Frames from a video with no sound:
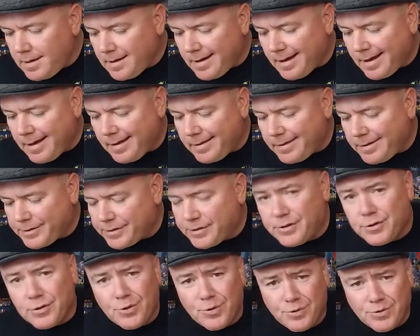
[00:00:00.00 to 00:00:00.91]
and the
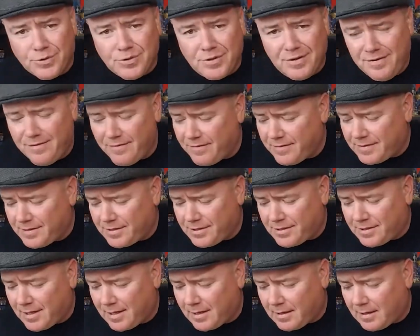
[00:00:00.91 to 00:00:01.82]
exclusive is
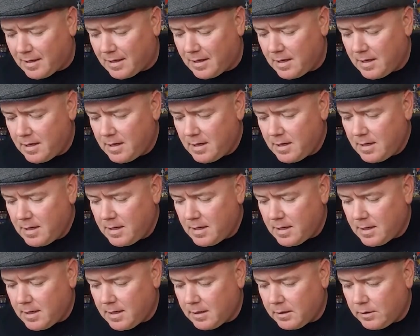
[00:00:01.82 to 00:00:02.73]
just like a,
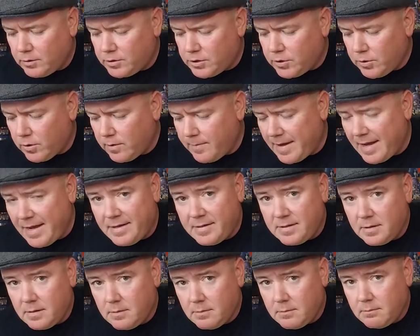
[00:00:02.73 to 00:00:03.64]
a luchador mask.